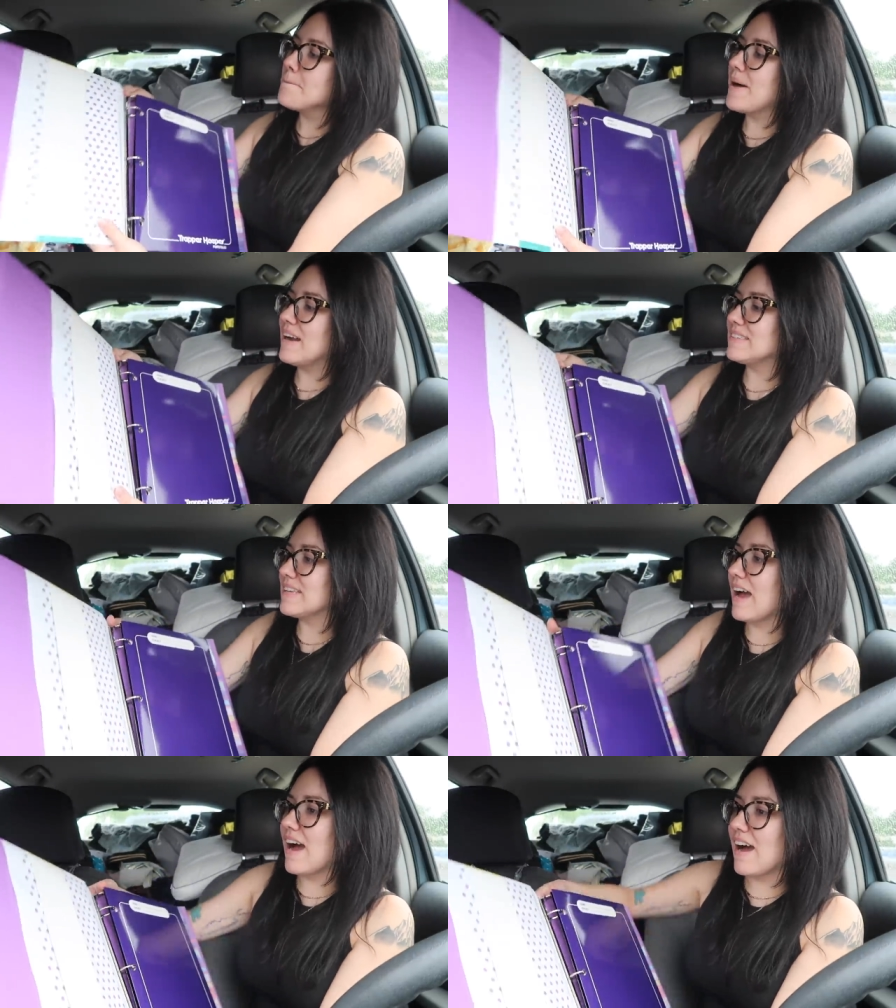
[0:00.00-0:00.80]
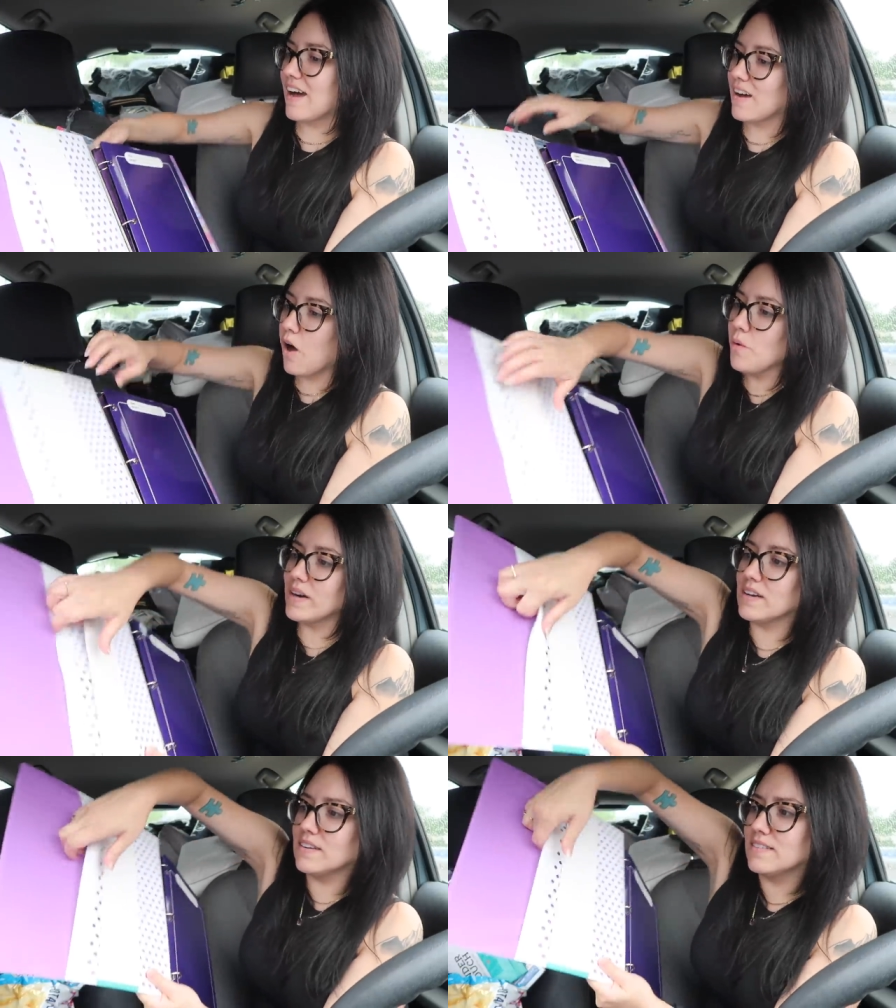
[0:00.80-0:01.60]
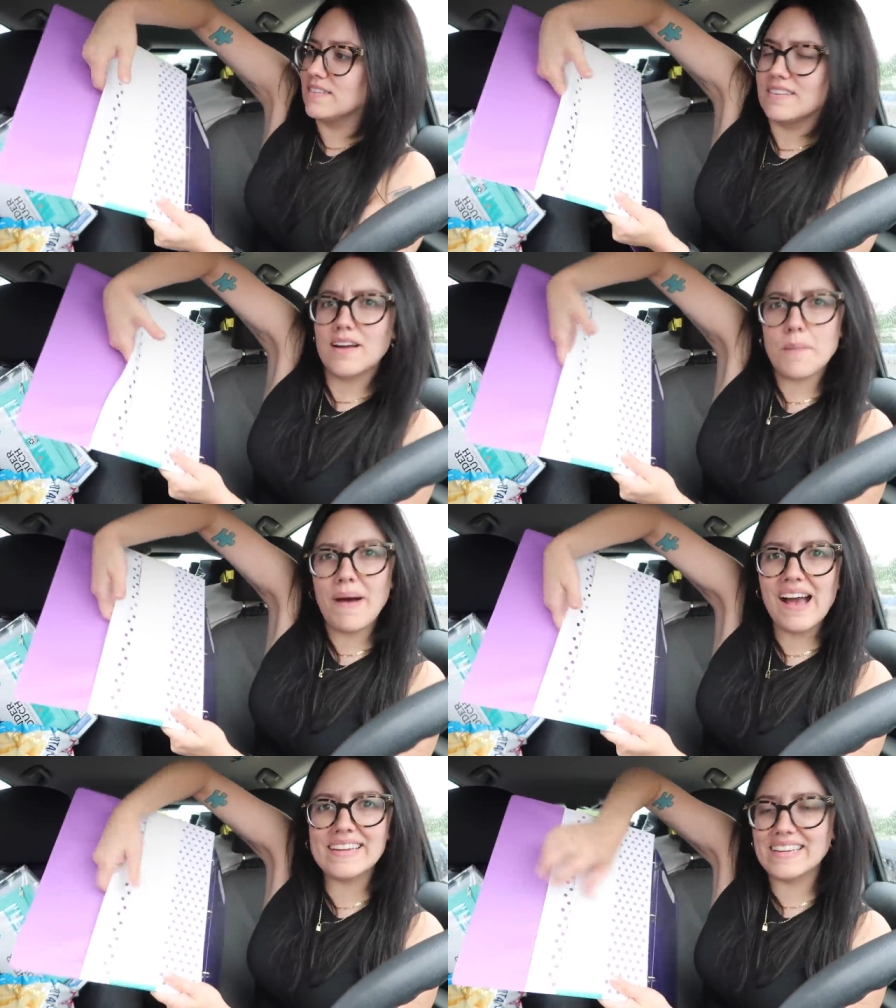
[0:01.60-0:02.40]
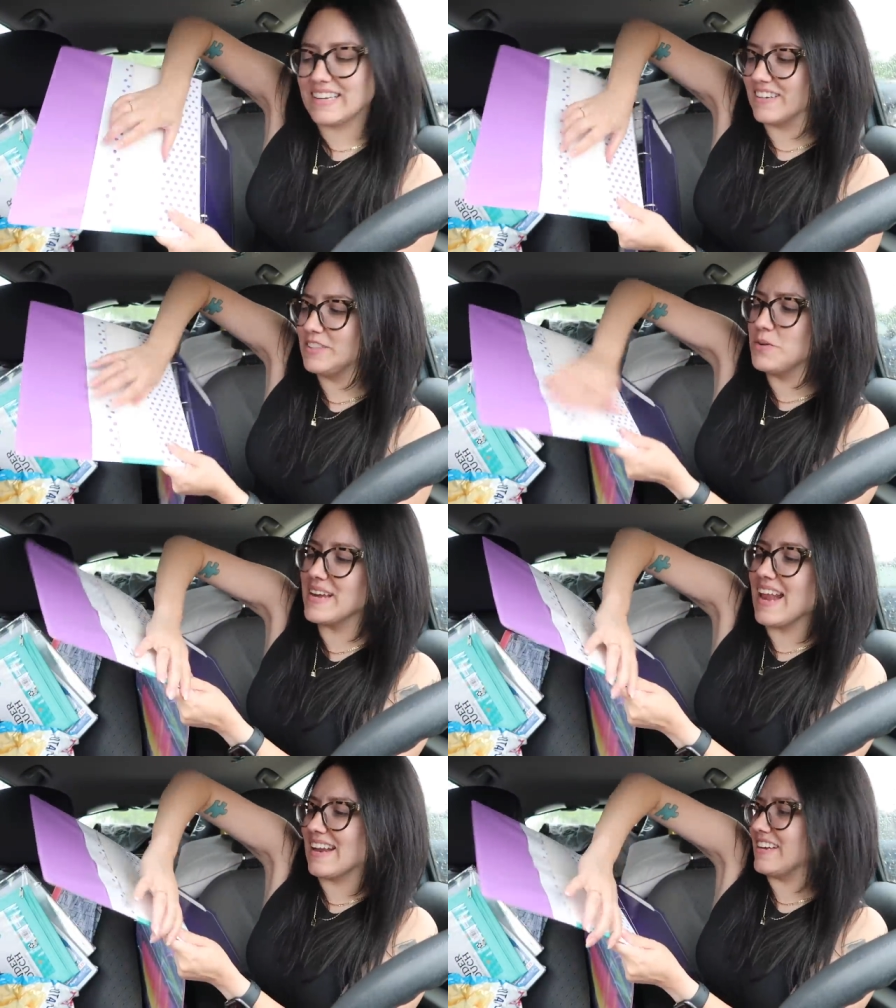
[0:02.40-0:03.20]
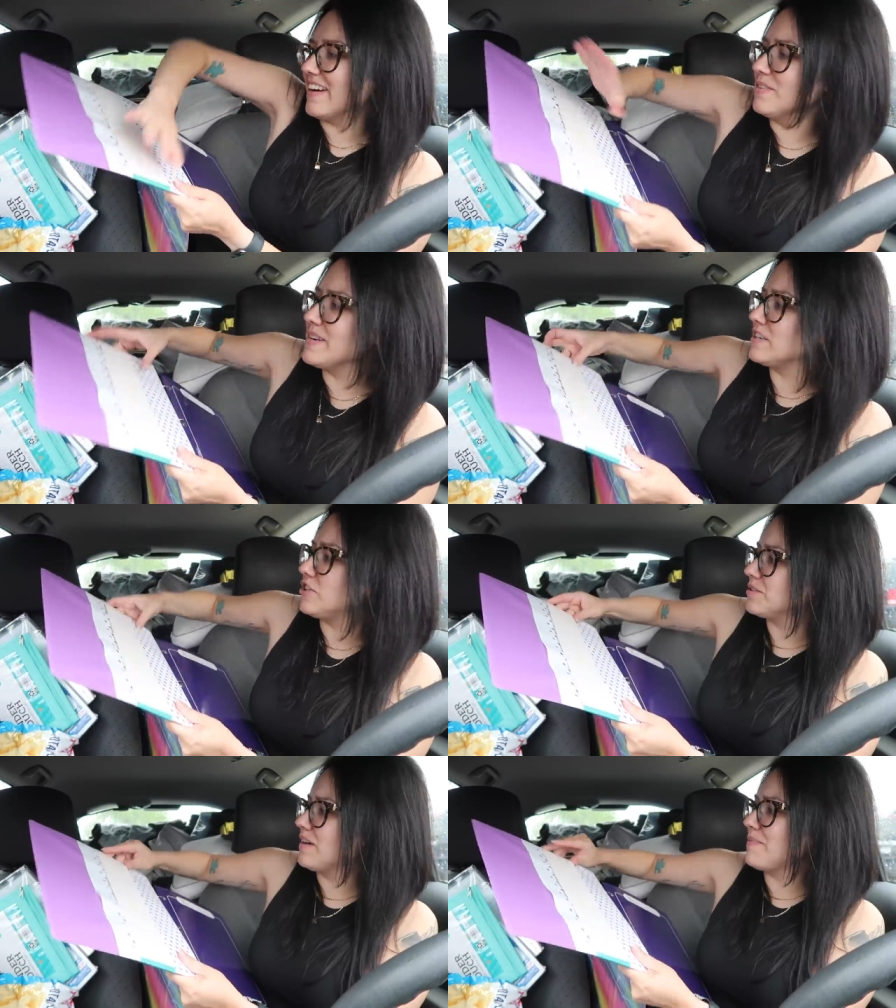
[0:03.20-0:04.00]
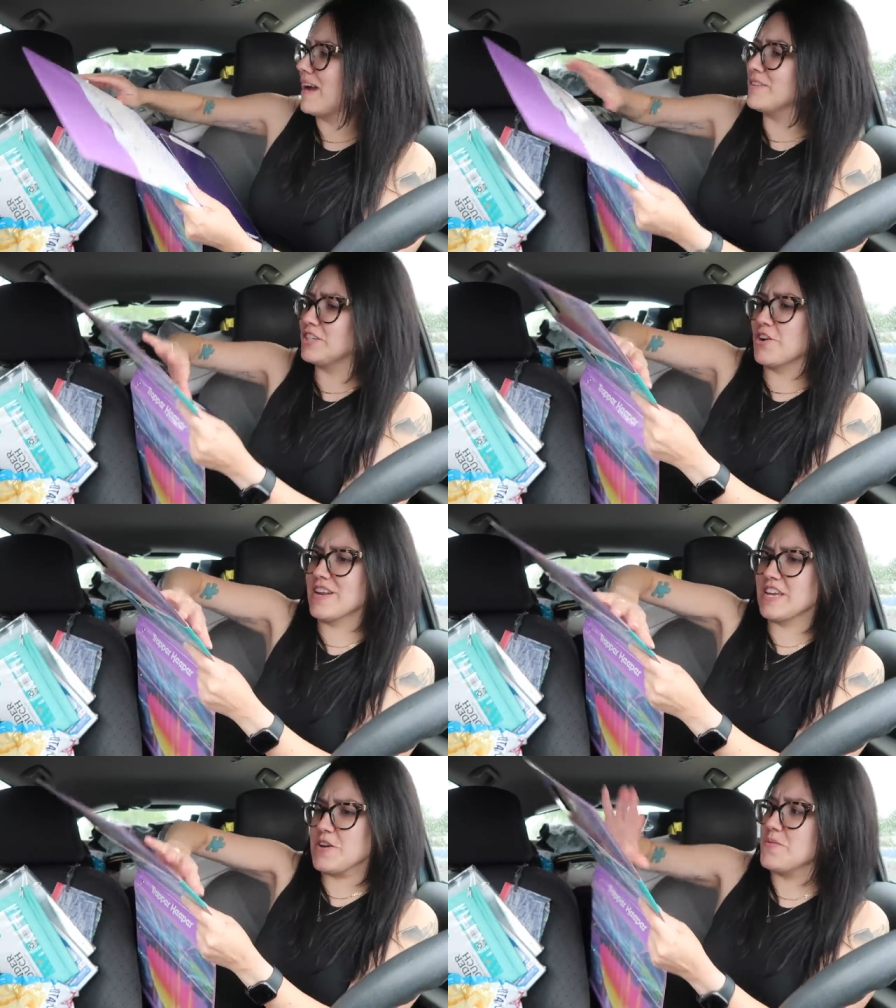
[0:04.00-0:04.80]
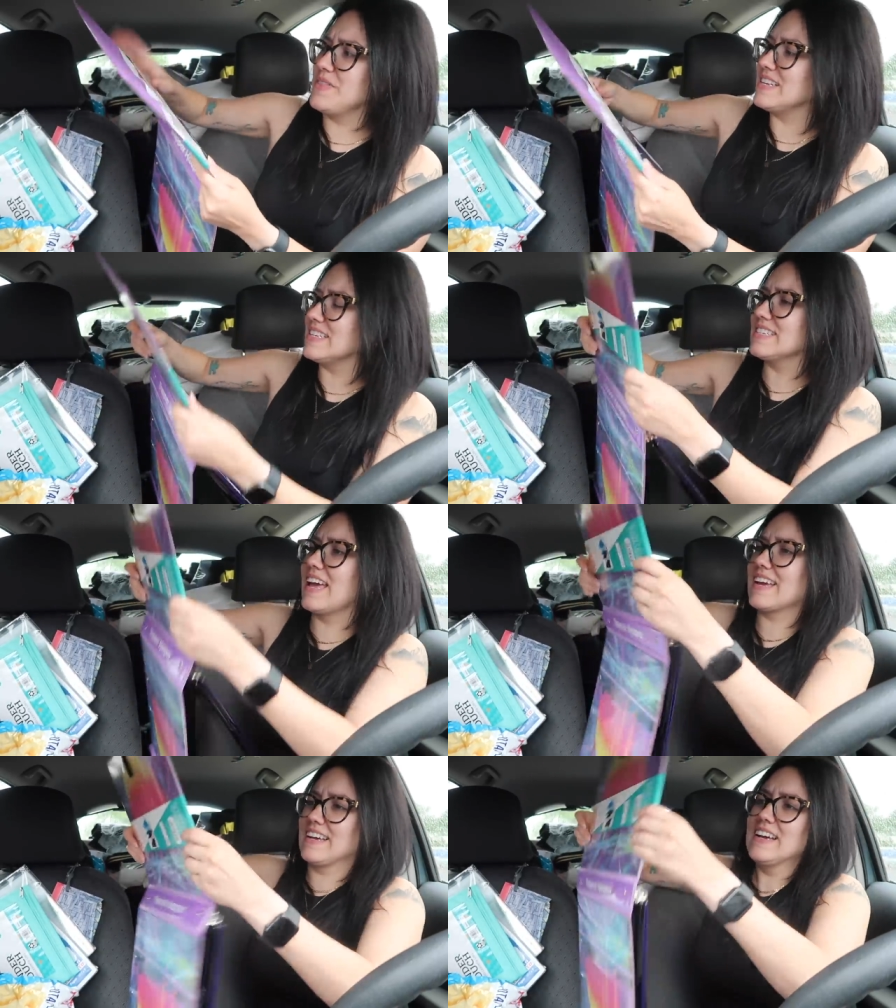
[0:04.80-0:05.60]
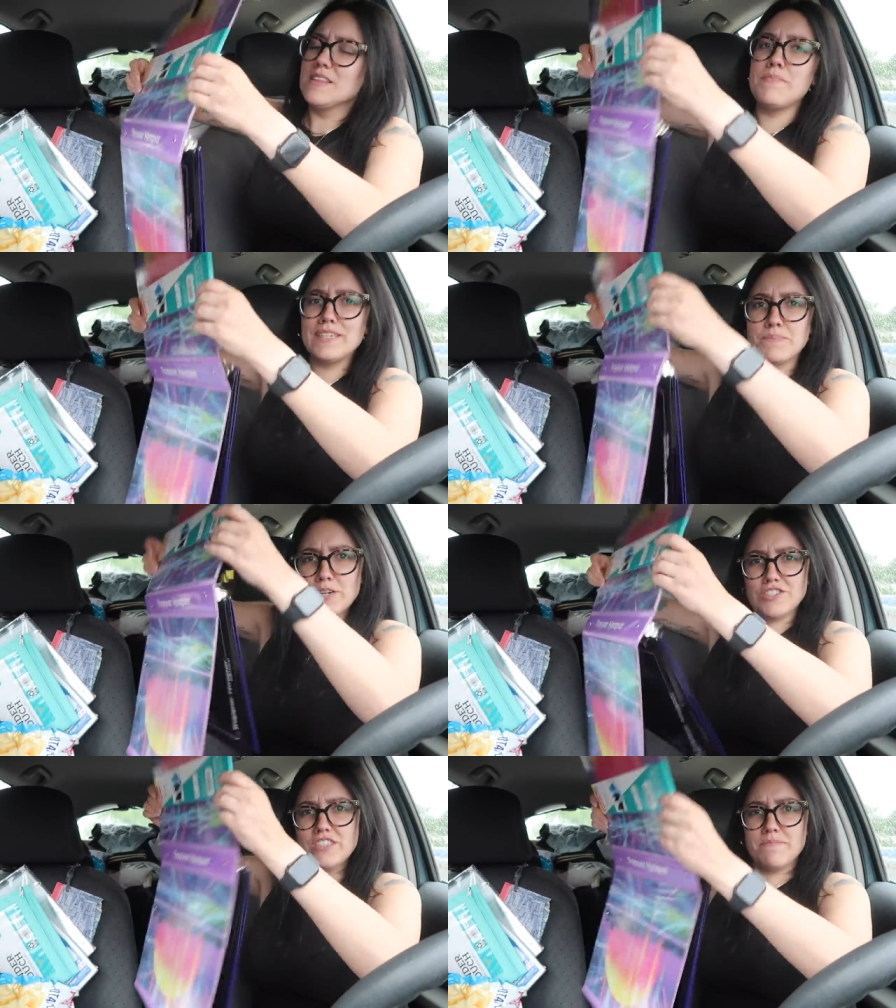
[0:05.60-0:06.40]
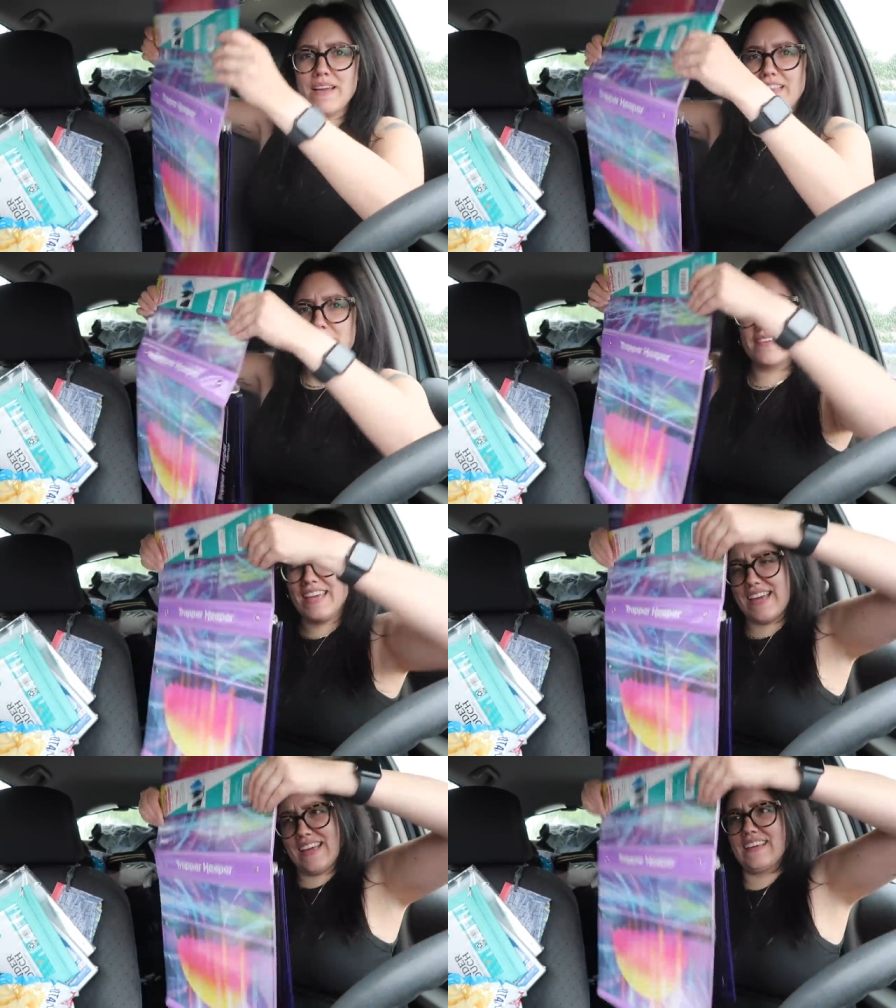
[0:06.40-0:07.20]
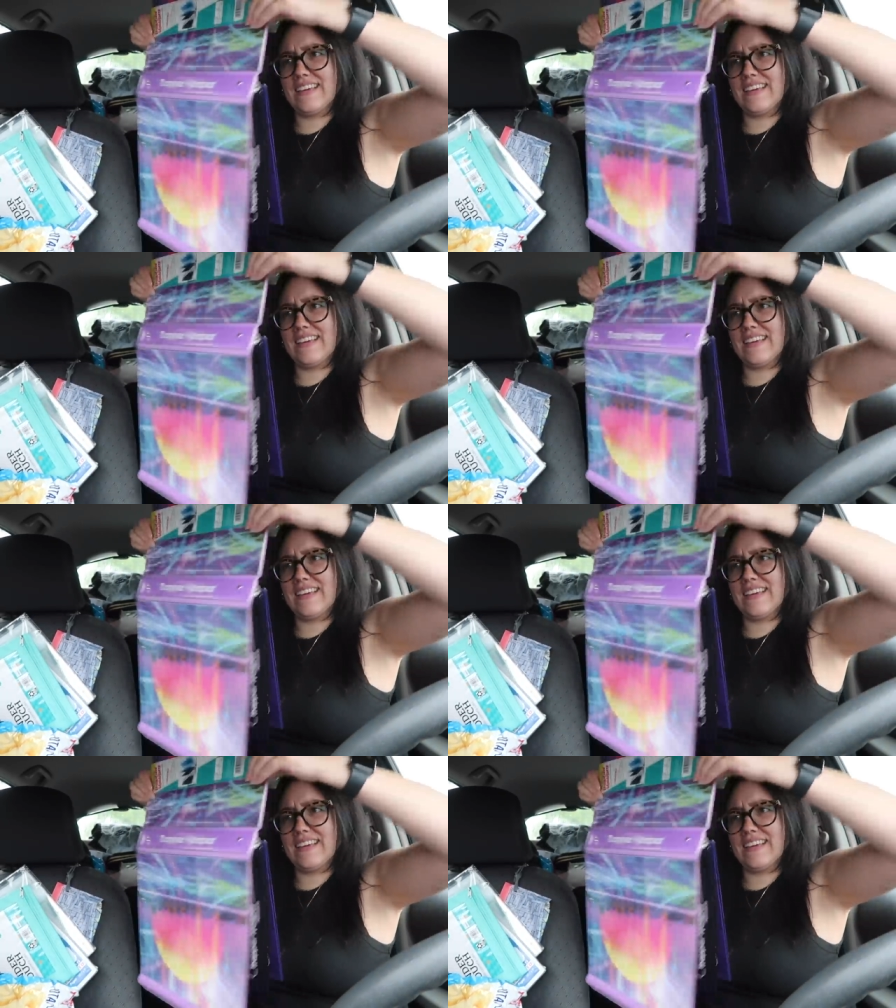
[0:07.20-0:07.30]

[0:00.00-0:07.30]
But, oh, and a pocket here. You get out of here. I don't need you. I'm not returning you. This is like the best purchase of my life. Get.